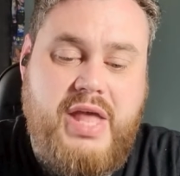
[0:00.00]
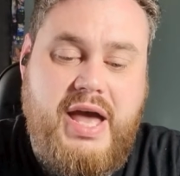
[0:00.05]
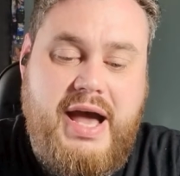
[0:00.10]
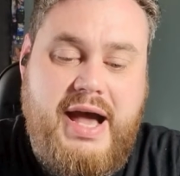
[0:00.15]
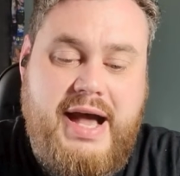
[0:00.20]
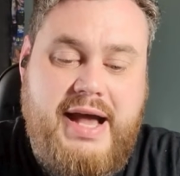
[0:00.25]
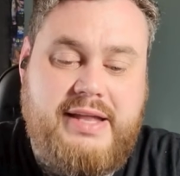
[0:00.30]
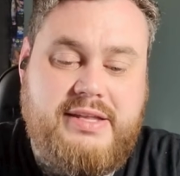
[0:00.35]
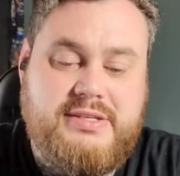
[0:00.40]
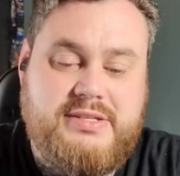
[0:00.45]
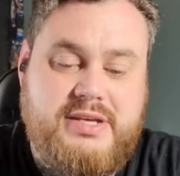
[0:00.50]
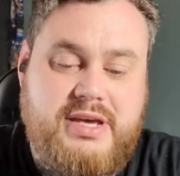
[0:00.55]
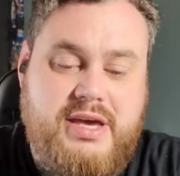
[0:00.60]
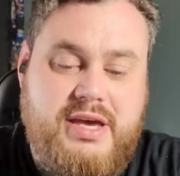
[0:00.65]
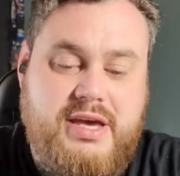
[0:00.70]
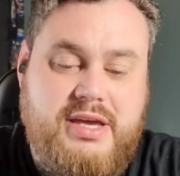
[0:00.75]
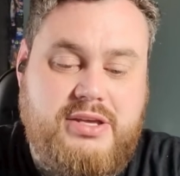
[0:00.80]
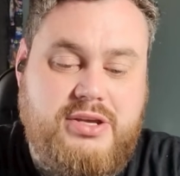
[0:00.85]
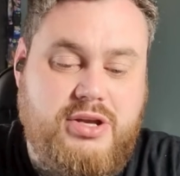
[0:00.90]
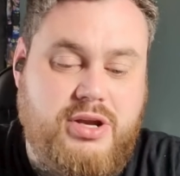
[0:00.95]
and
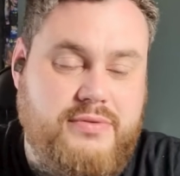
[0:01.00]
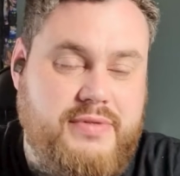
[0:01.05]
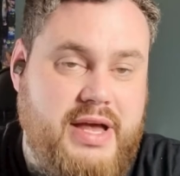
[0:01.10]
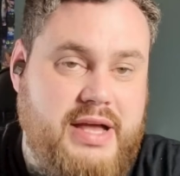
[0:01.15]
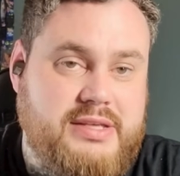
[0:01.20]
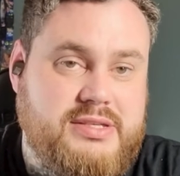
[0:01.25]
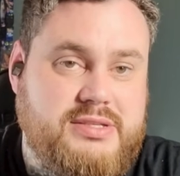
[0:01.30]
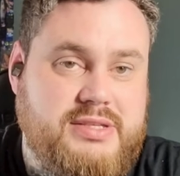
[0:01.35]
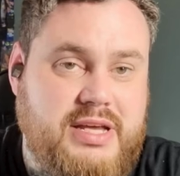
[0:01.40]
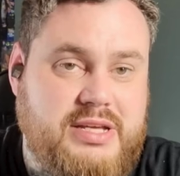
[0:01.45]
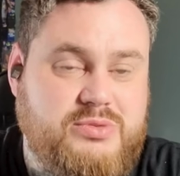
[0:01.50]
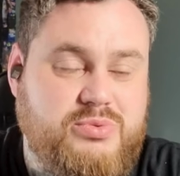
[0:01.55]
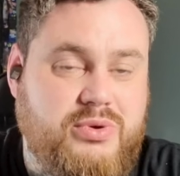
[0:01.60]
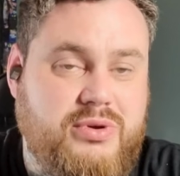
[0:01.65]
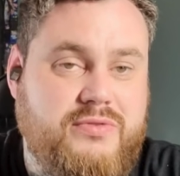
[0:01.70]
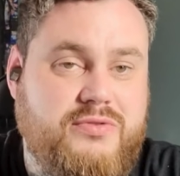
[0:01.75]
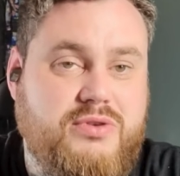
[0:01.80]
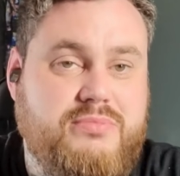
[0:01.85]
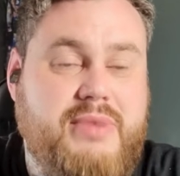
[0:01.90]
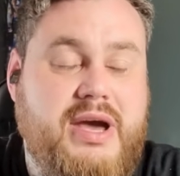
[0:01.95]
you know, that's
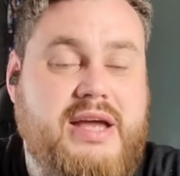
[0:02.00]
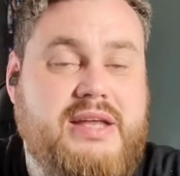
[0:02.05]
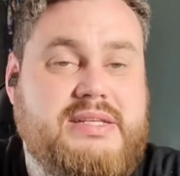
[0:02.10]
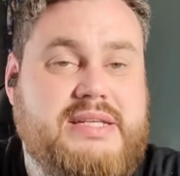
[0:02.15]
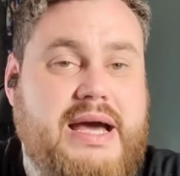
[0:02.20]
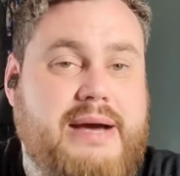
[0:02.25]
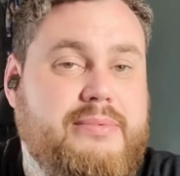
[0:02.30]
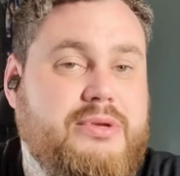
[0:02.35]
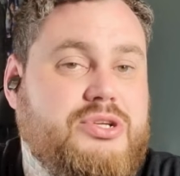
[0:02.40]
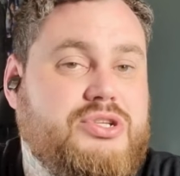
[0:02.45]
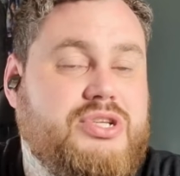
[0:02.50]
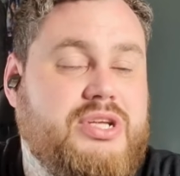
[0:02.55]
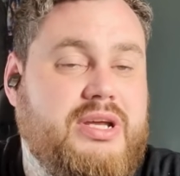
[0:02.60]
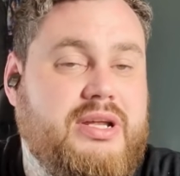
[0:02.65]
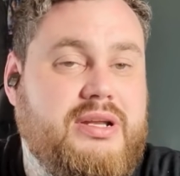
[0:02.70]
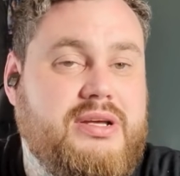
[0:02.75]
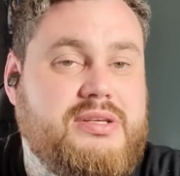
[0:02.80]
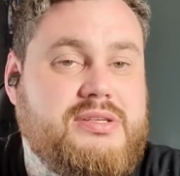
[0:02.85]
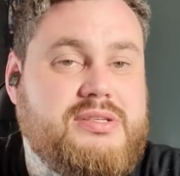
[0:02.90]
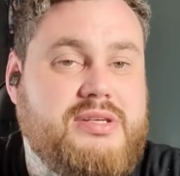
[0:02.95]
one of your main damage
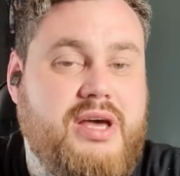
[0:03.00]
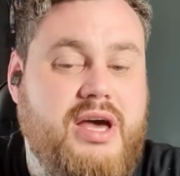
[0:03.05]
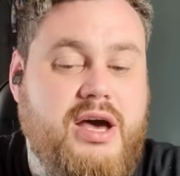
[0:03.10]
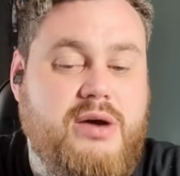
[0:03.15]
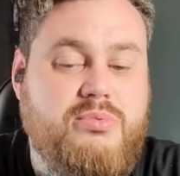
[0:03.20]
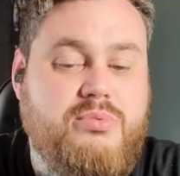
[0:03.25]
dealers